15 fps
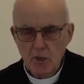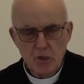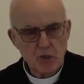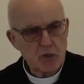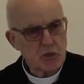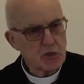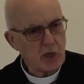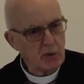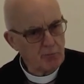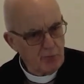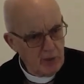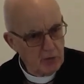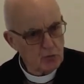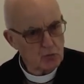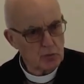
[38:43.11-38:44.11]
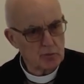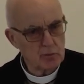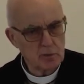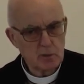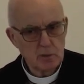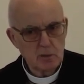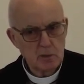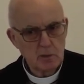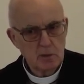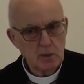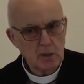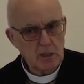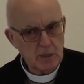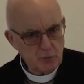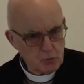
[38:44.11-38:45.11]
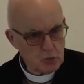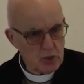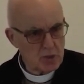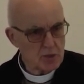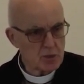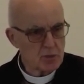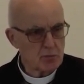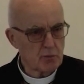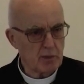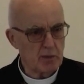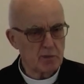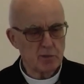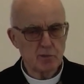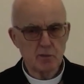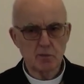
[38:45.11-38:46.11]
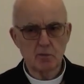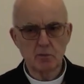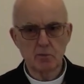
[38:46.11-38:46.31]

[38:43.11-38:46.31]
salvation in Jesus Christ.